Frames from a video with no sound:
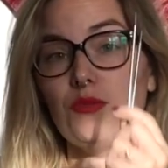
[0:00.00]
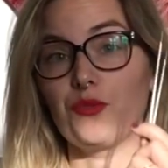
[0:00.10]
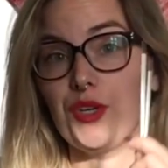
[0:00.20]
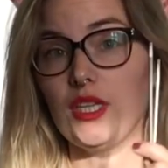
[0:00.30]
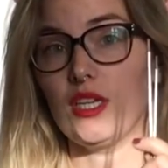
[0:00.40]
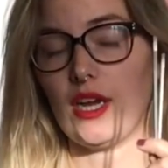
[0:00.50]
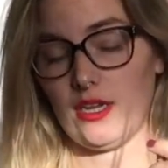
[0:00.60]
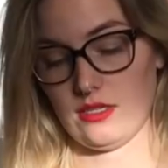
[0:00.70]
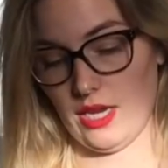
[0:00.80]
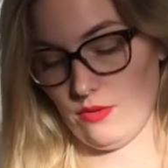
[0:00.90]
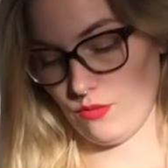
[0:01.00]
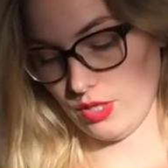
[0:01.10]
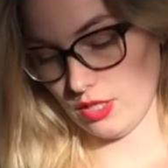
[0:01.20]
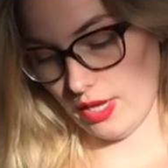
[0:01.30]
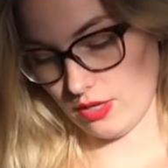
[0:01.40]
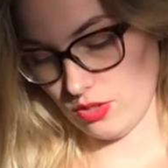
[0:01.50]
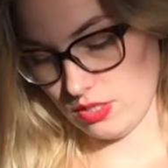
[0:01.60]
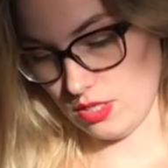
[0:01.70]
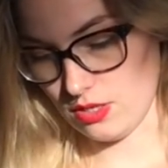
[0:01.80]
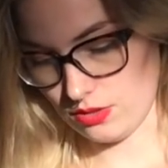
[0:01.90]
really nice. I really like
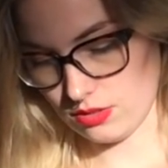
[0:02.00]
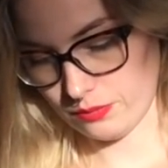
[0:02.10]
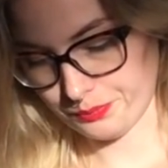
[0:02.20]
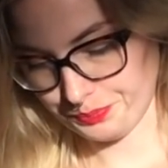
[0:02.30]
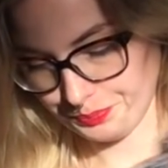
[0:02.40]
these needles.